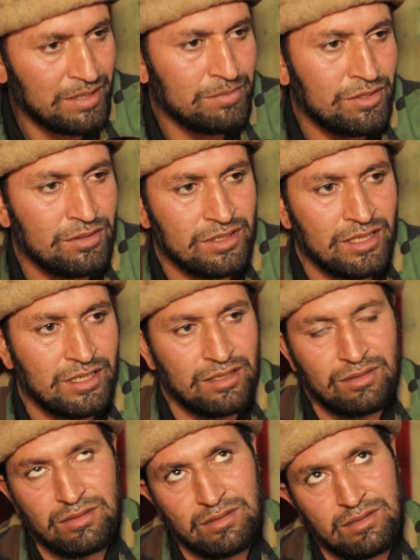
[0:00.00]
That's
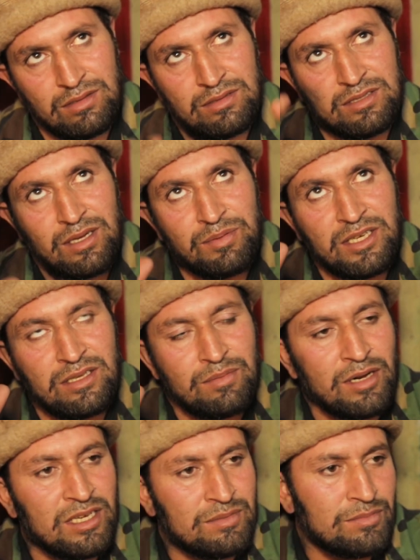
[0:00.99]
right, they're small,
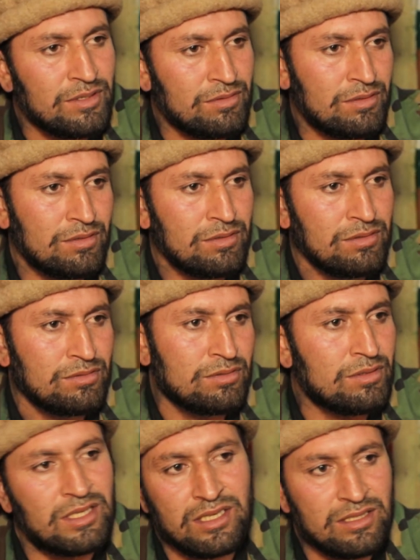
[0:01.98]
come with wings.
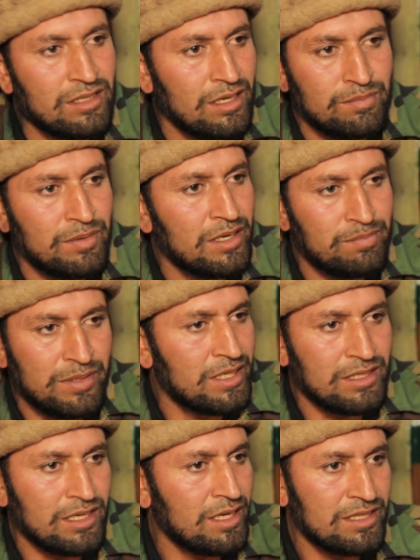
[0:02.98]

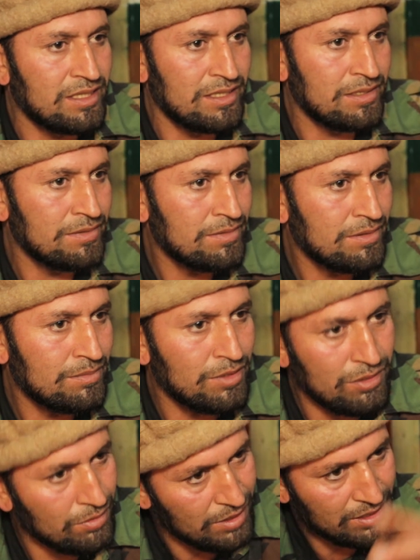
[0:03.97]
Very beautiful, in
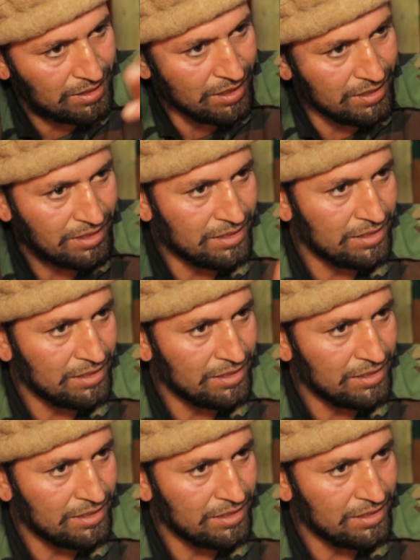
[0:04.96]
white clothes